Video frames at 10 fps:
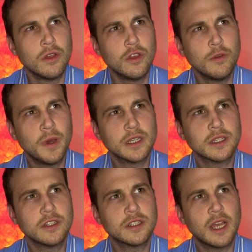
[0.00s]
you
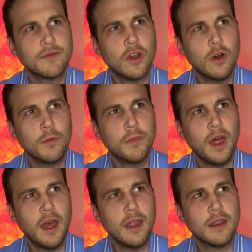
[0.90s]
basically just have to hope
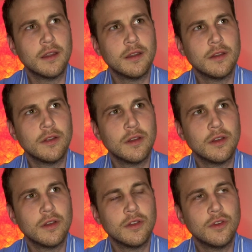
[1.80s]
that
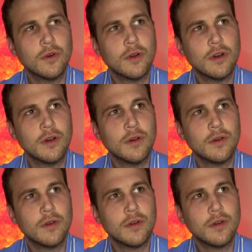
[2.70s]
your
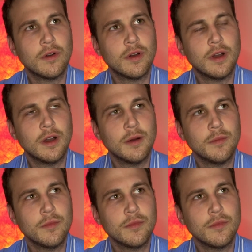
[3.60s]
um,
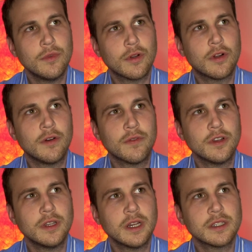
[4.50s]
your
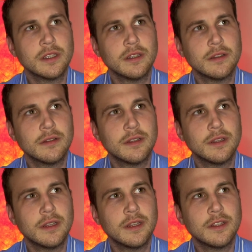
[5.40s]
girlfriend doesn't
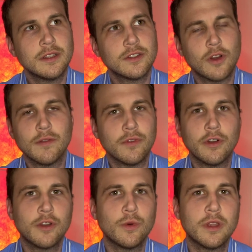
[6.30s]
start
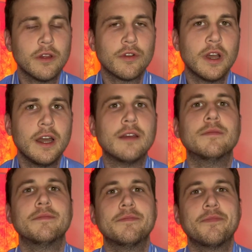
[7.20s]
flirting with another guy.
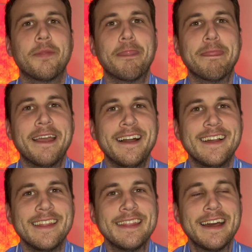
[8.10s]

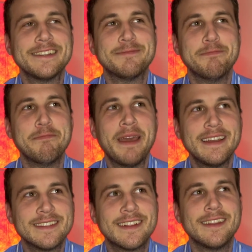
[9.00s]
That's
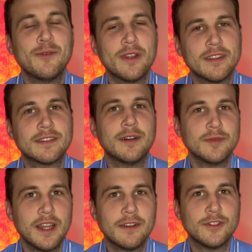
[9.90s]
basically what this comes
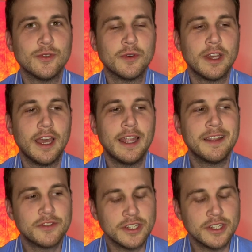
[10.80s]
down to. And if she